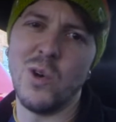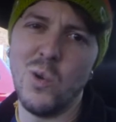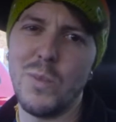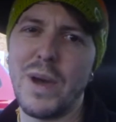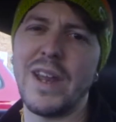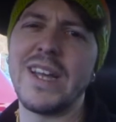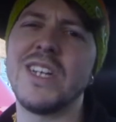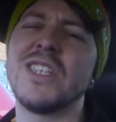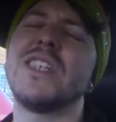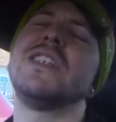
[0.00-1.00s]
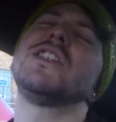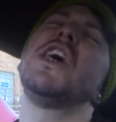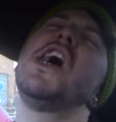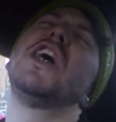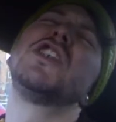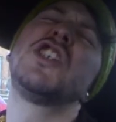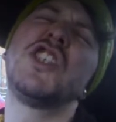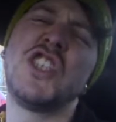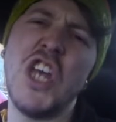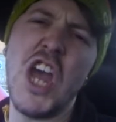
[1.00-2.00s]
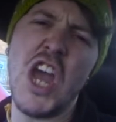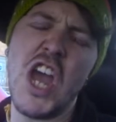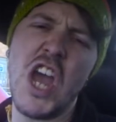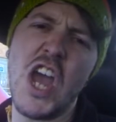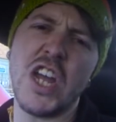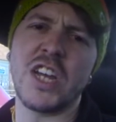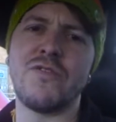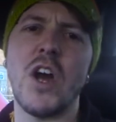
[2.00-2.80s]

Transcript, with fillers: all about it because it is sick.